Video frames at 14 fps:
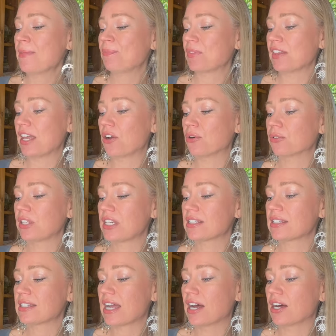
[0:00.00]
And they only
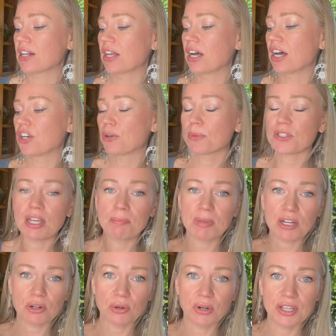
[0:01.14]
sell 100%
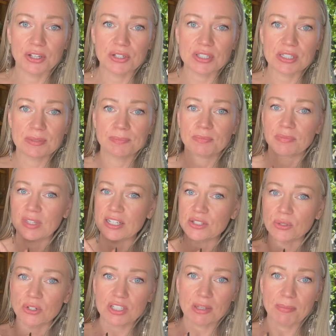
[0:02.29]
pure oils. They
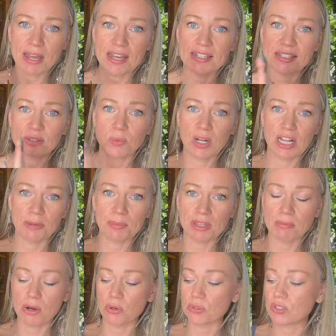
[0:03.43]
source the best while helping
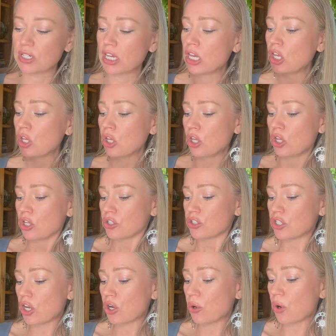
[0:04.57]
the most.
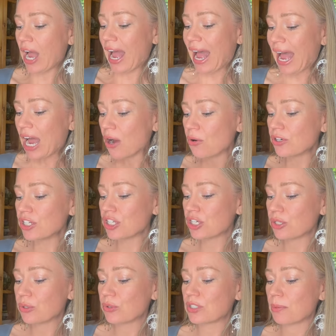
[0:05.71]
So how to
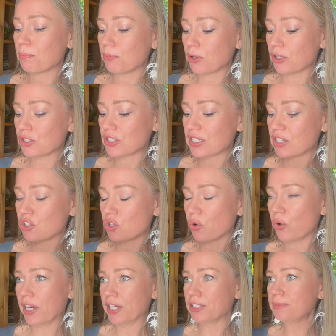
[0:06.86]
use Birch Essential
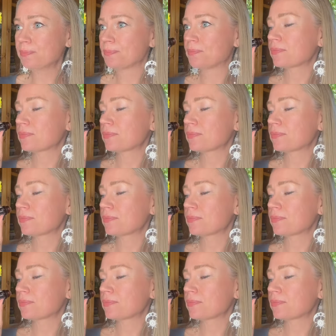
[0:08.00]
Oil